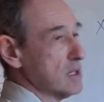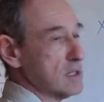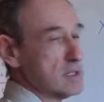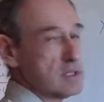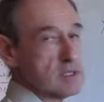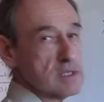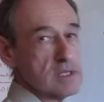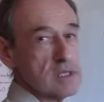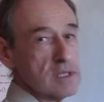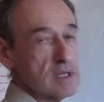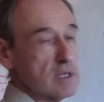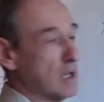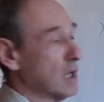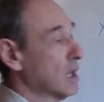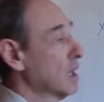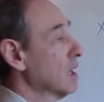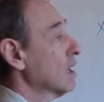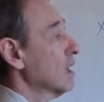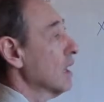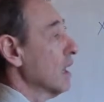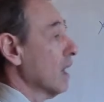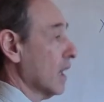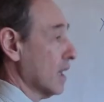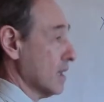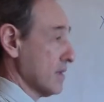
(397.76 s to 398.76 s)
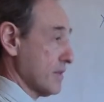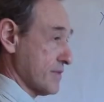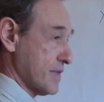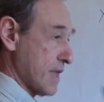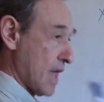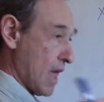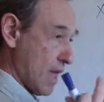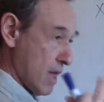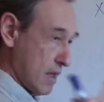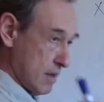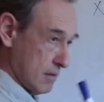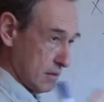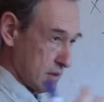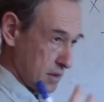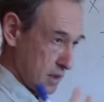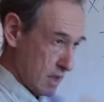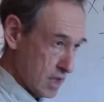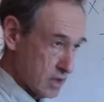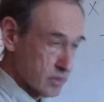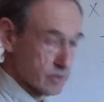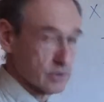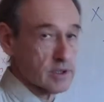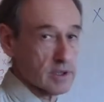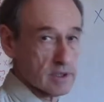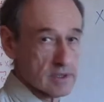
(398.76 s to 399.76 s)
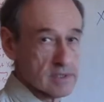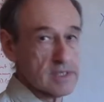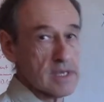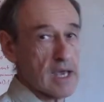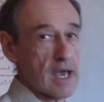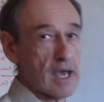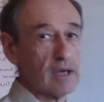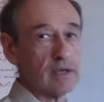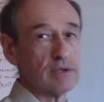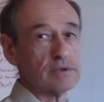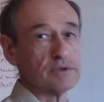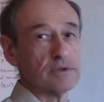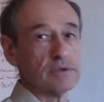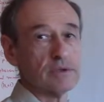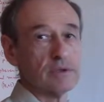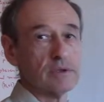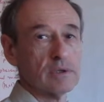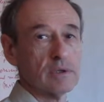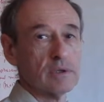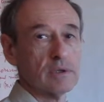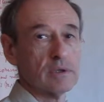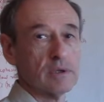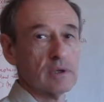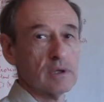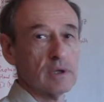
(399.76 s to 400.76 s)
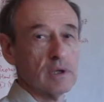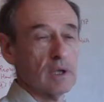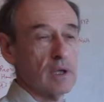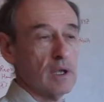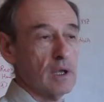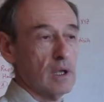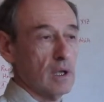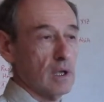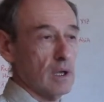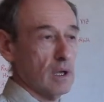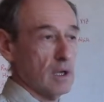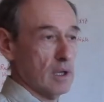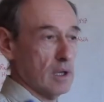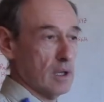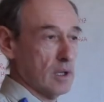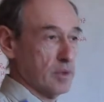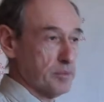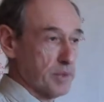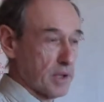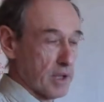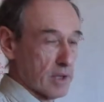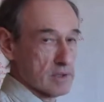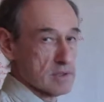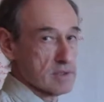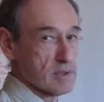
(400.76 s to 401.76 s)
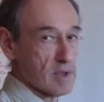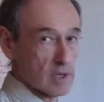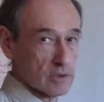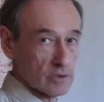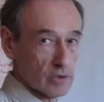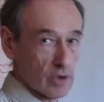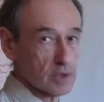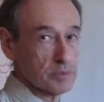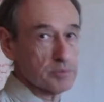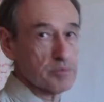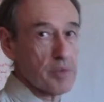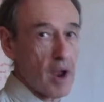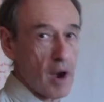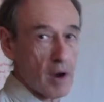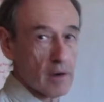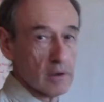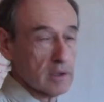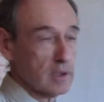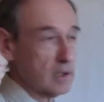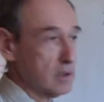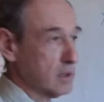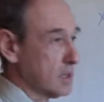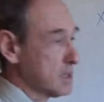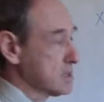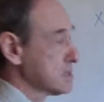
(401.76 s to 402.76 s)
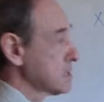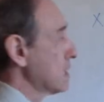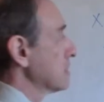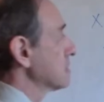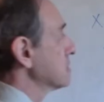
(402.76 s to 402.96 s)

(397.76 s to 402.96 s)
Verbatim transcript: and C, they intersect uh, because they're not parallel, as I